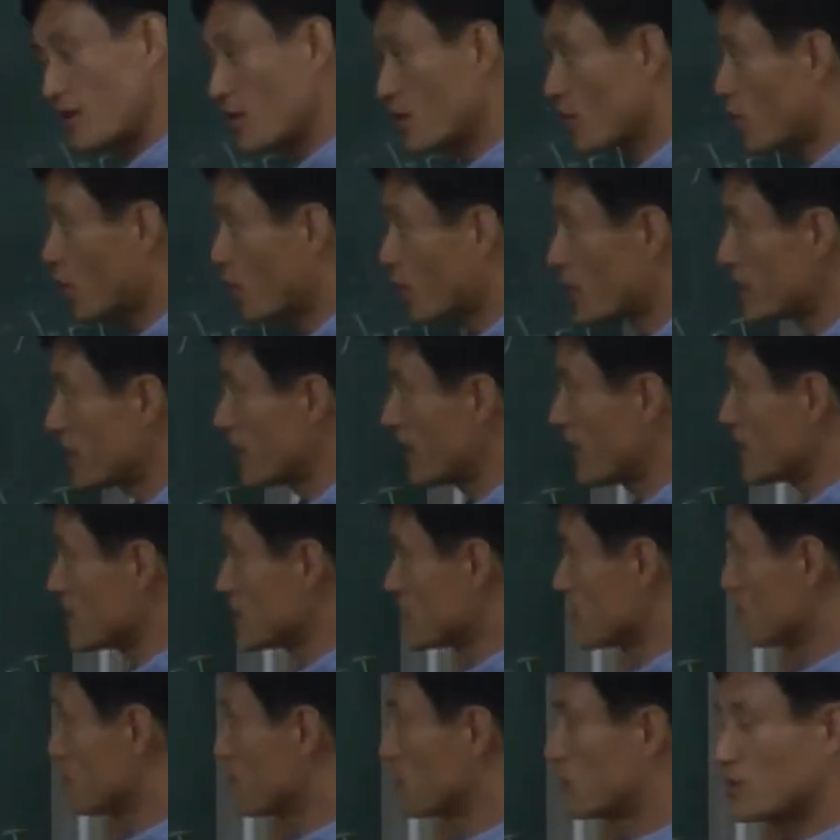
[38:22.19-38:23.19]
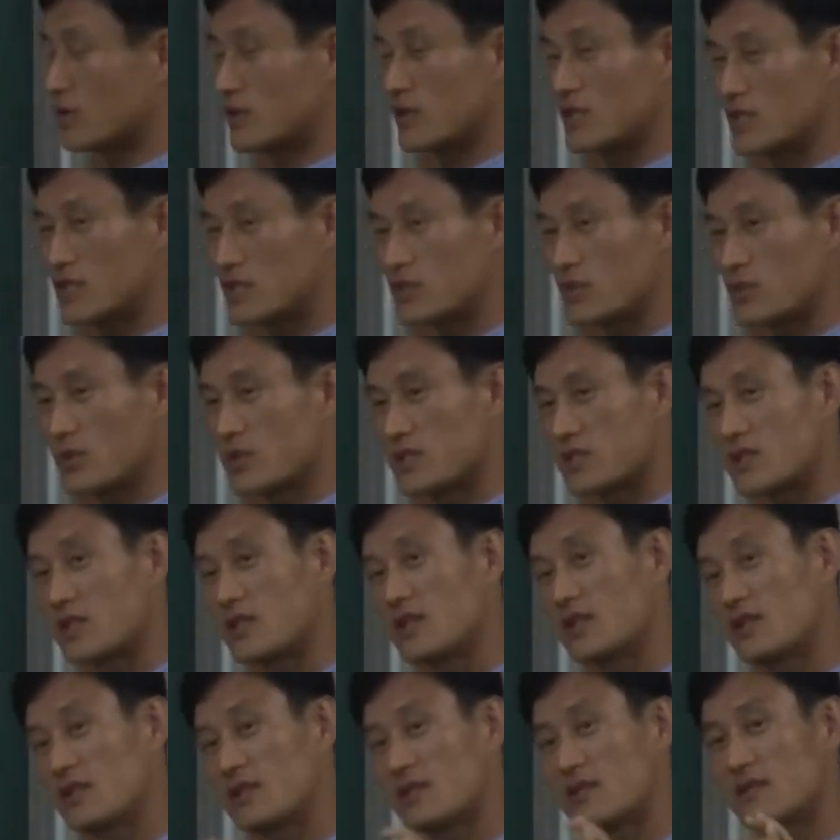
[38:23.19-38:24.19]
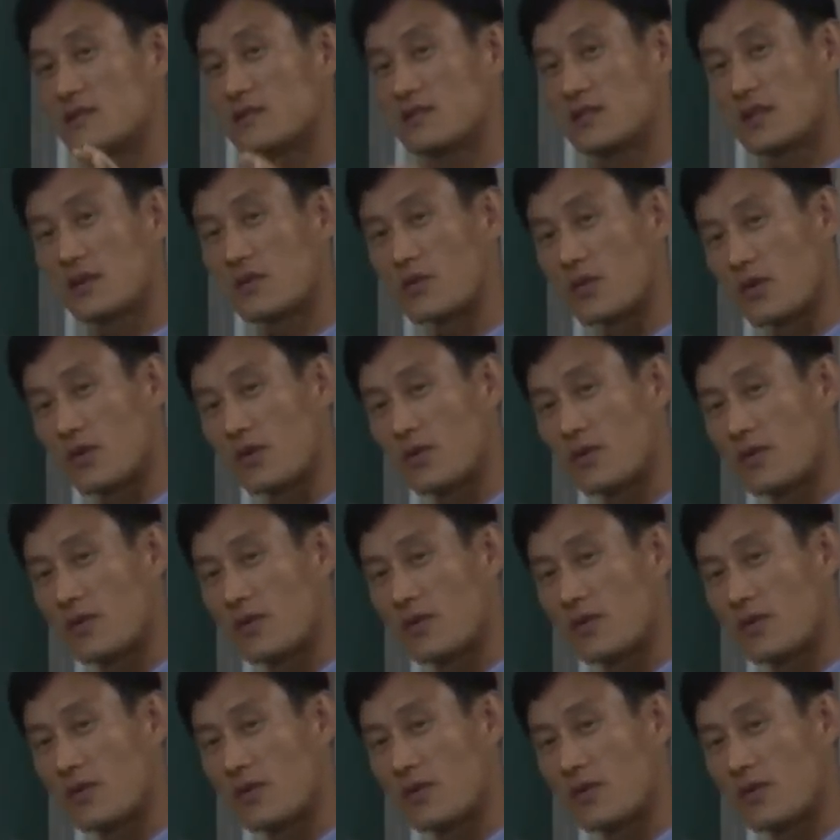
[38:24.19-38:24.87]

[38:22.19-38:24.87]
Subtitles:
Correlation between these two is still 0.